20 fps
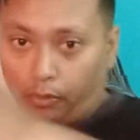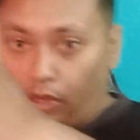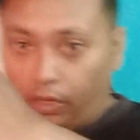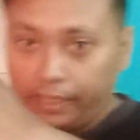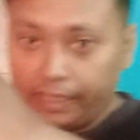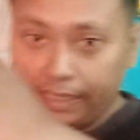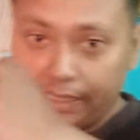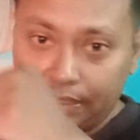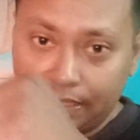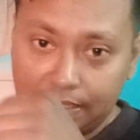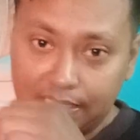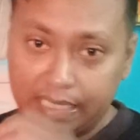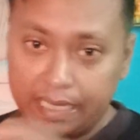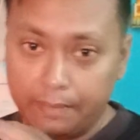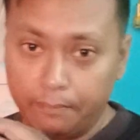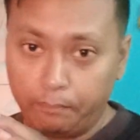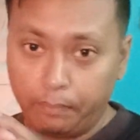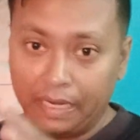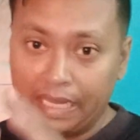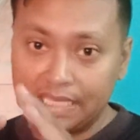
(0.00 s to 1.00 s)
block it in the
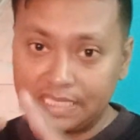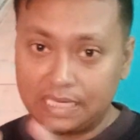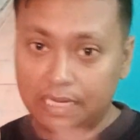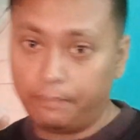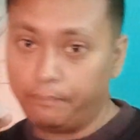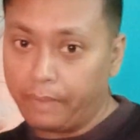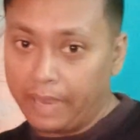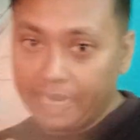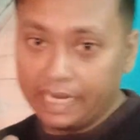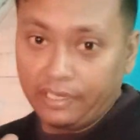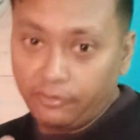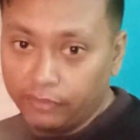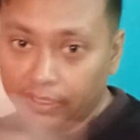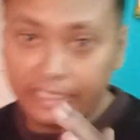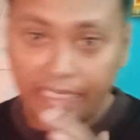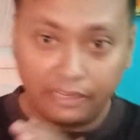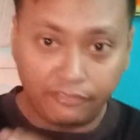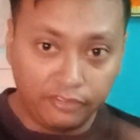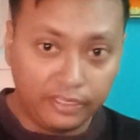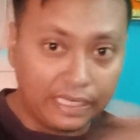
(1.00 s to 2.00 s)
same place, in a parry we
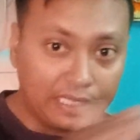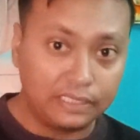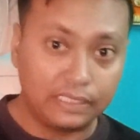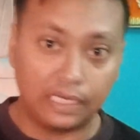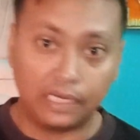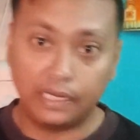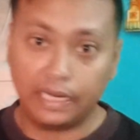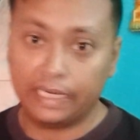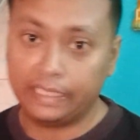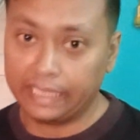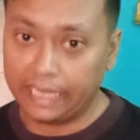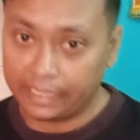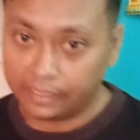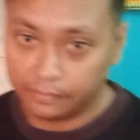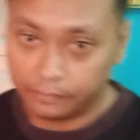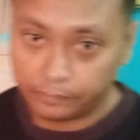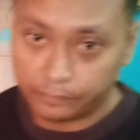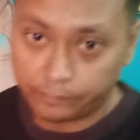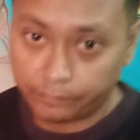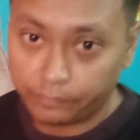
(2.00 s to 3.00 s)
deviate the attack.
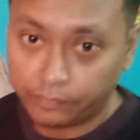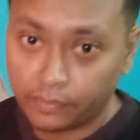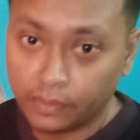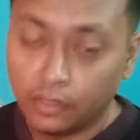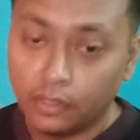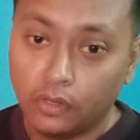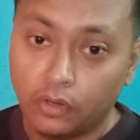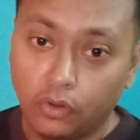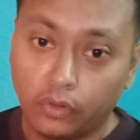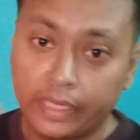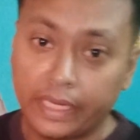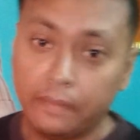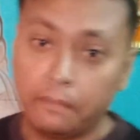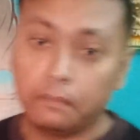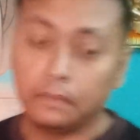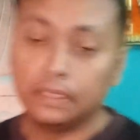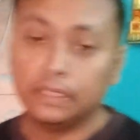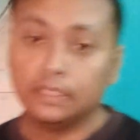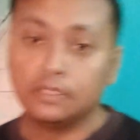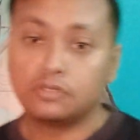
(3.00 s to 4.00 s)
Okay,
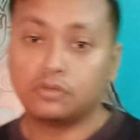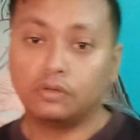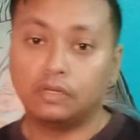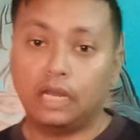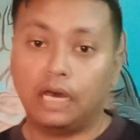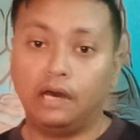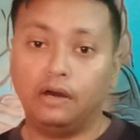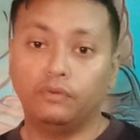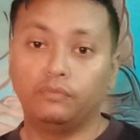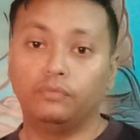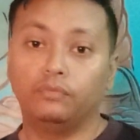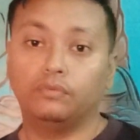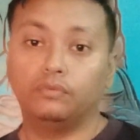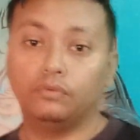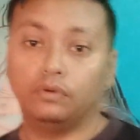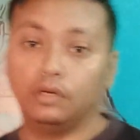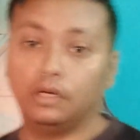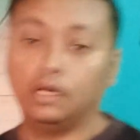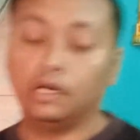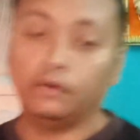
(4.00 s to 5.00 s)
so now
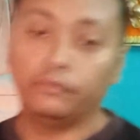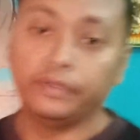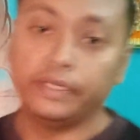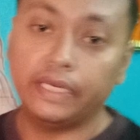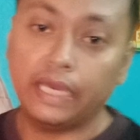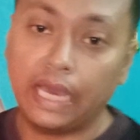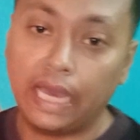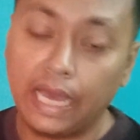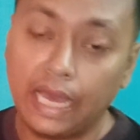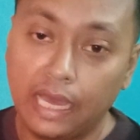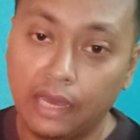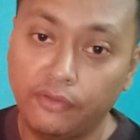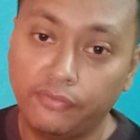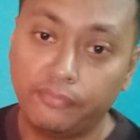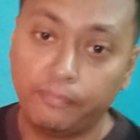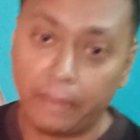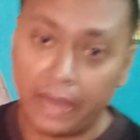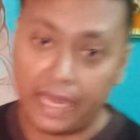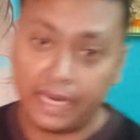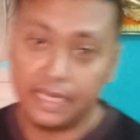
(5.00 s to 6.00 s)
we
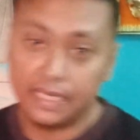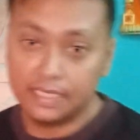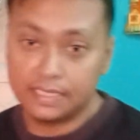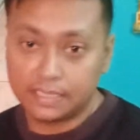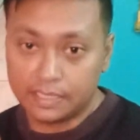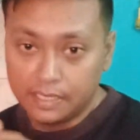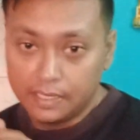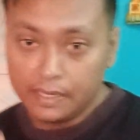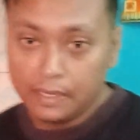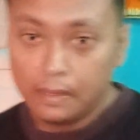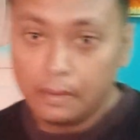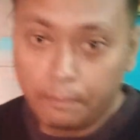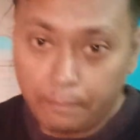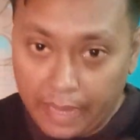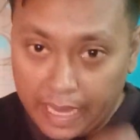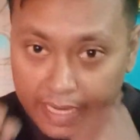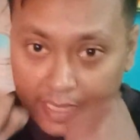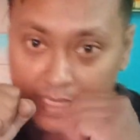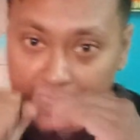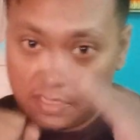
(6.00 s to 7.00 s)
have parries.
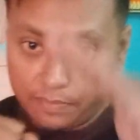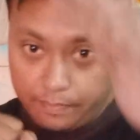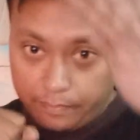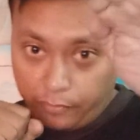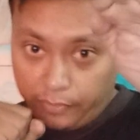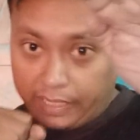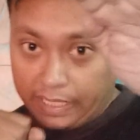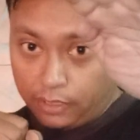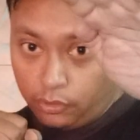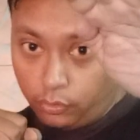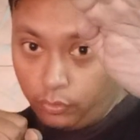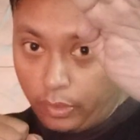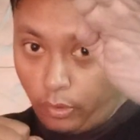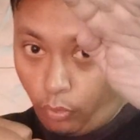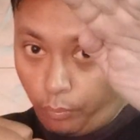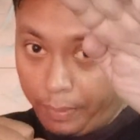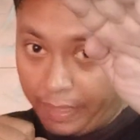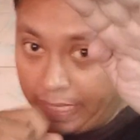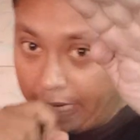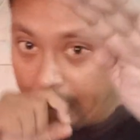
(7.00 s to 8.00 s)
Parries, we can do
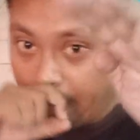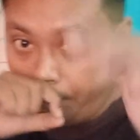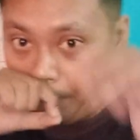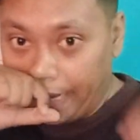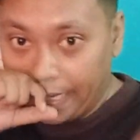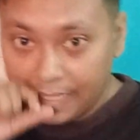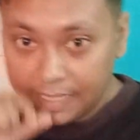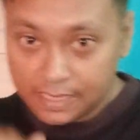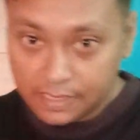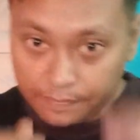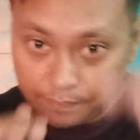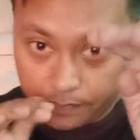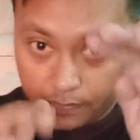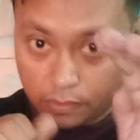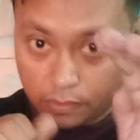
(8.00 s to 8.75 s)
open hand parries.